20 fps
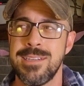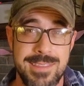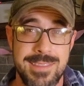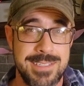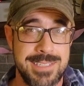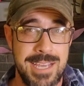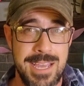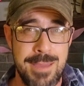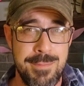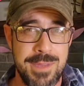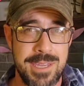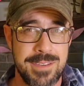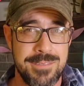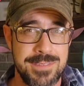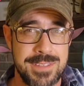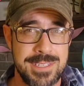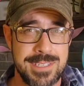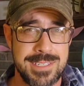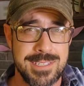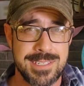The timing of
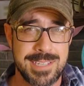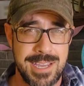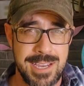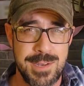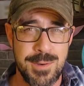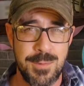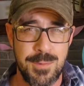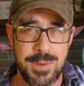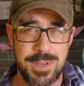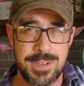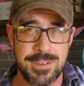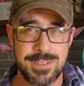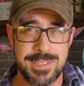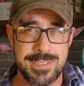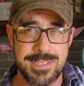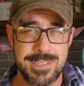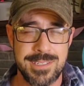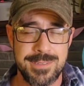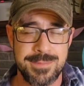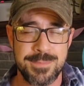this is kind of weird,
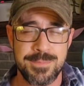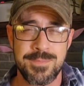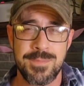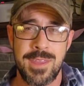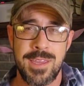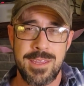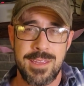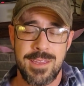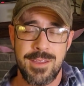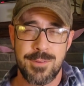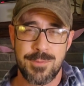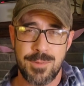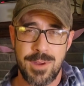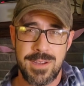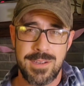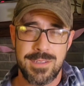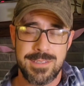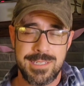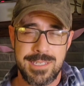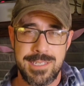isn't it?
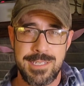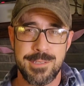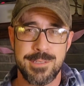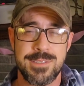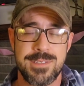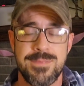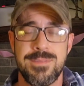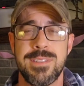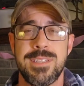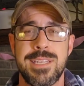Right on the heels of the